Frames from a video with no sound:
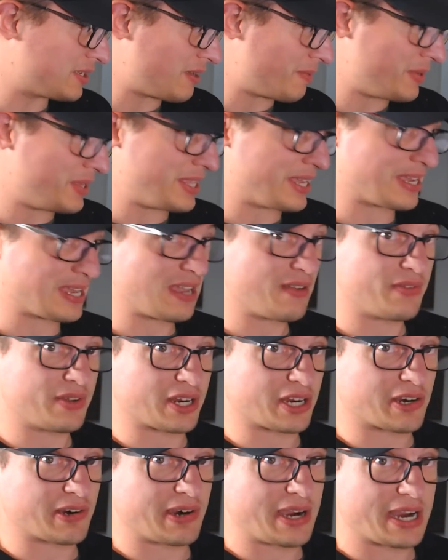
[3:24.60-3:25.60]
I mean, they gave it a
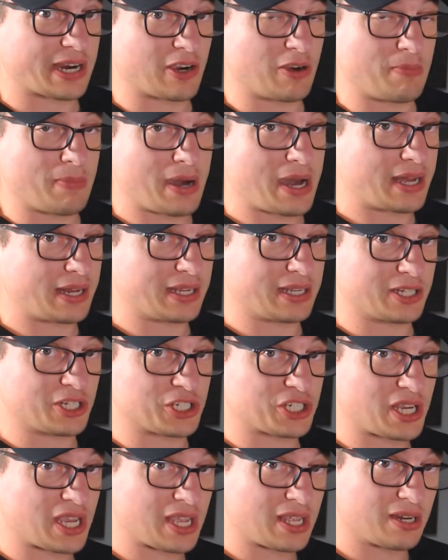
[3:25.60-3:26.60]
crack. O'Mahony and
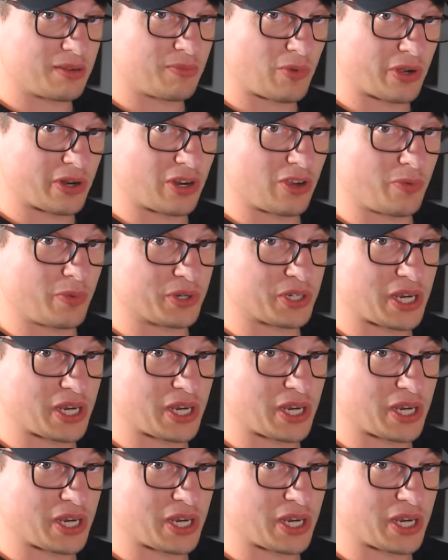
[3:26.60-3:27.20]
Sheehan and whatnot were